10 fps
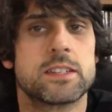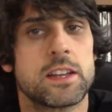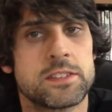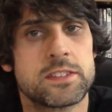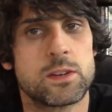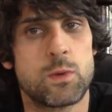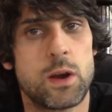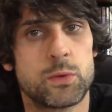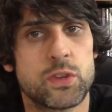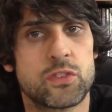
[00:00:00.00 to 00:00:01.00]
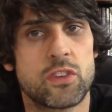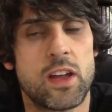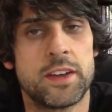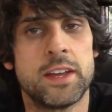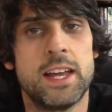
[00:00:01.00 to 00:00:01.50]
Doesn't sit well with the
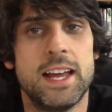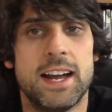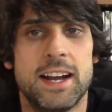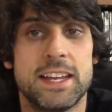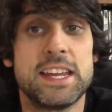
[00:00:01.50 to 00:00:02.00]
son. Uh,